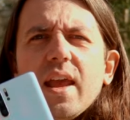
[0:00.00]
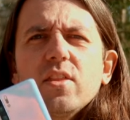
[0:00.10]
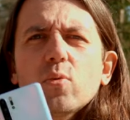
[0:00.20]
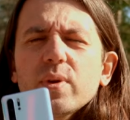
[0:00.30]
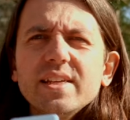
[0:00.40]

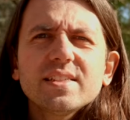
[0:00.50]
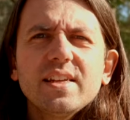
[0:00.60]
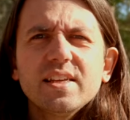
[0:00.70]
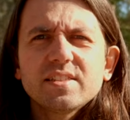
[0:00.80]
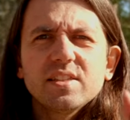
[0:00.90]
And the
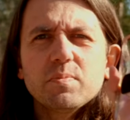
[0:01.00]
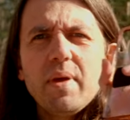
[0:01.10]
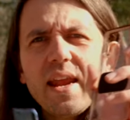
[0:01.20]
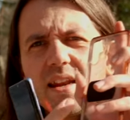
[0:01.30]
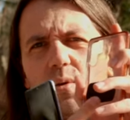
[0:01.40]
reason is this
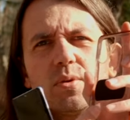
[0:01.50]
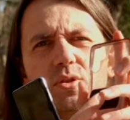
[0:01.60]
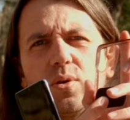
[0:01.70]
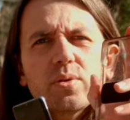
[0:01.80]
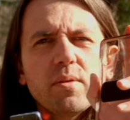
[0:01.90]
magnet will
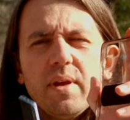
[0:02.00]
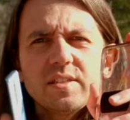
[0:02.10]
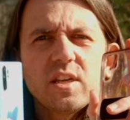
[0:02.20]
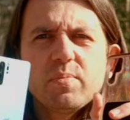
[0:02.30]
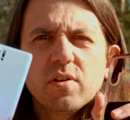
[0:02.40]
totally
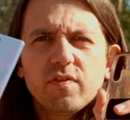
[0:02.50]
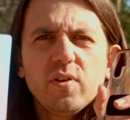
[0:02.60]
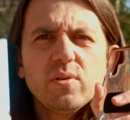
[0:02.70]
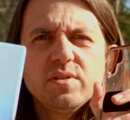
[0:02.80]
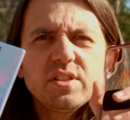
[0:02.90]
mess up your
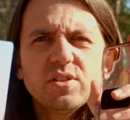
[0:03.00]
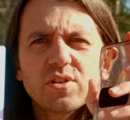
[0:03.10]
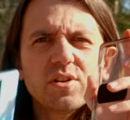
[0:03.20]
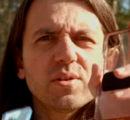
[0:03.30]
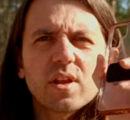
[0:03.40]
phone's
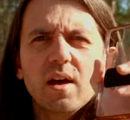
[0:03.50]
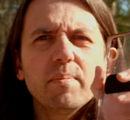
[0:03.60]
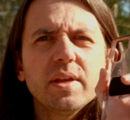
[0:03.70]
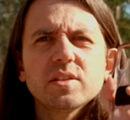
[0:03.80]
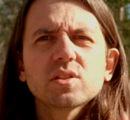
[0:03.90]
internal
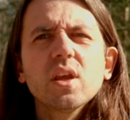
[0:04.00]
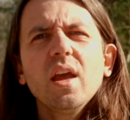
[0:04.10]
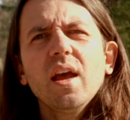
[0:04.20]
compass,